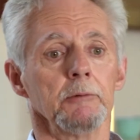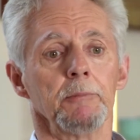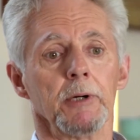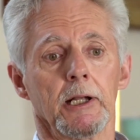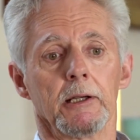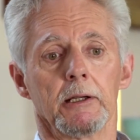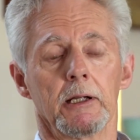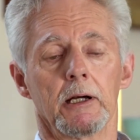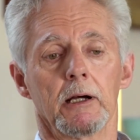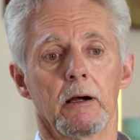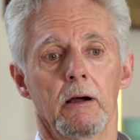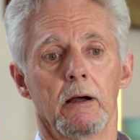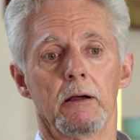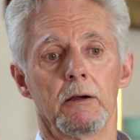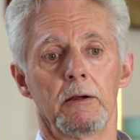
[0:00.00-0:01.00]
but,
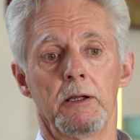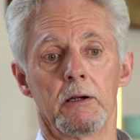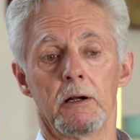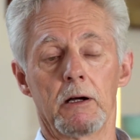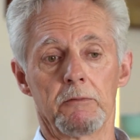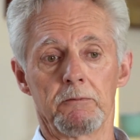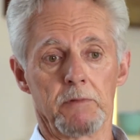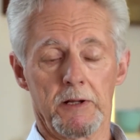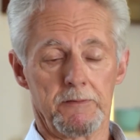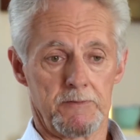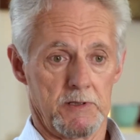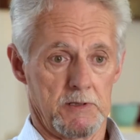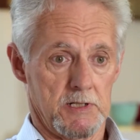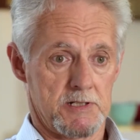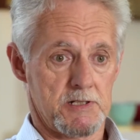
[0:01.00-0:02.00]
you know, I've
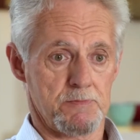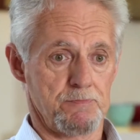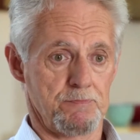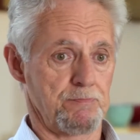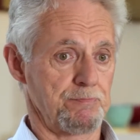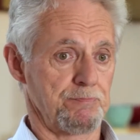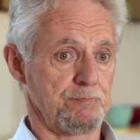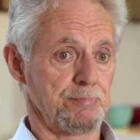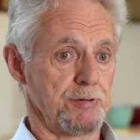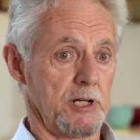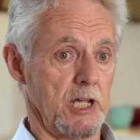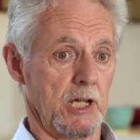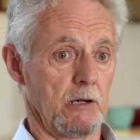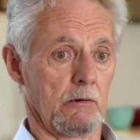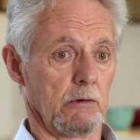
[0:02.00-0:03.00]
lived this
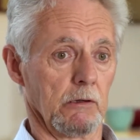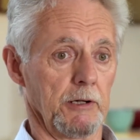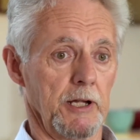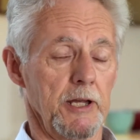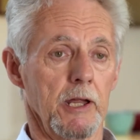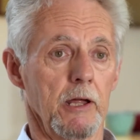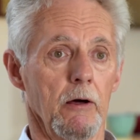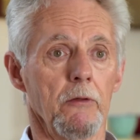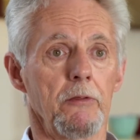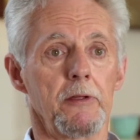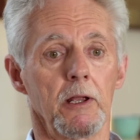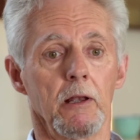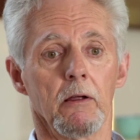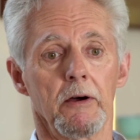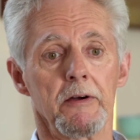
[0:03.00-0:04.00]
pretty clean,
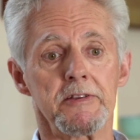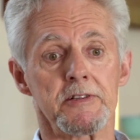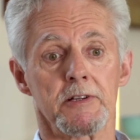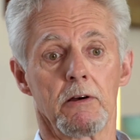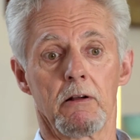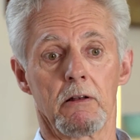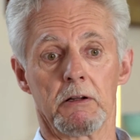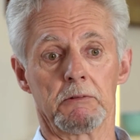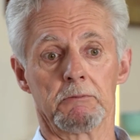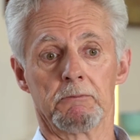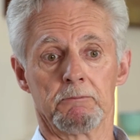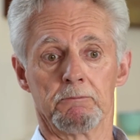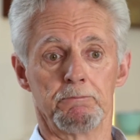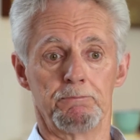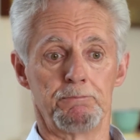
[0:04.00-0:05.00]
healthy lifestyle, and
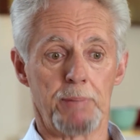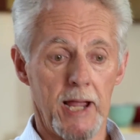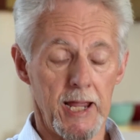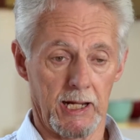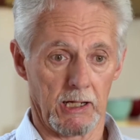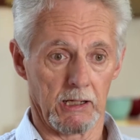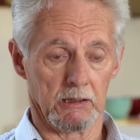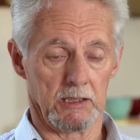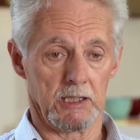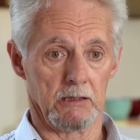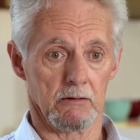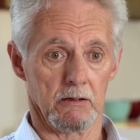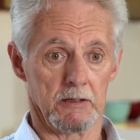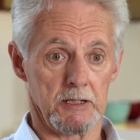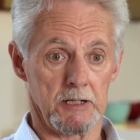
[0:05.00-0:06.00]
bang,
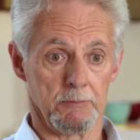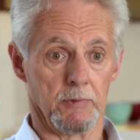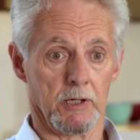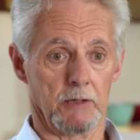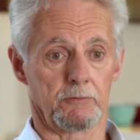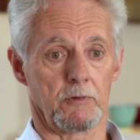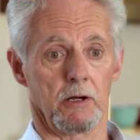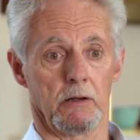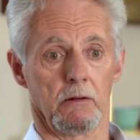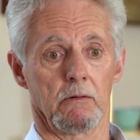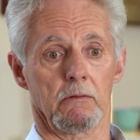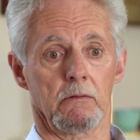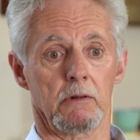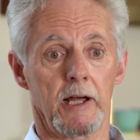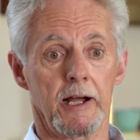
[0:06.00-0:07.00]
here I am. I've got
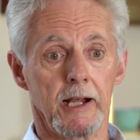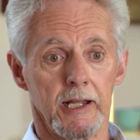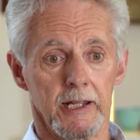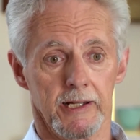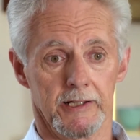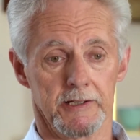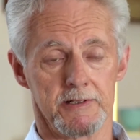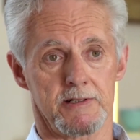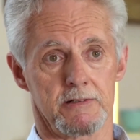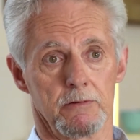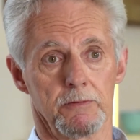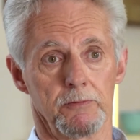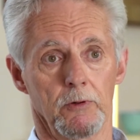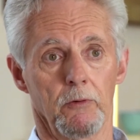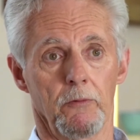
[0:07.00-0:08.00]
lung cancer,
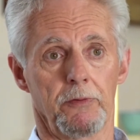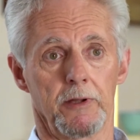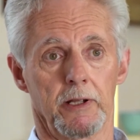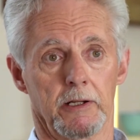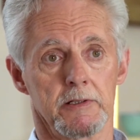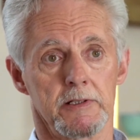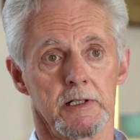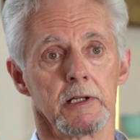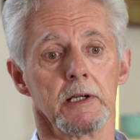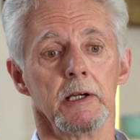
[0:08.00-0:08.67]
of all things.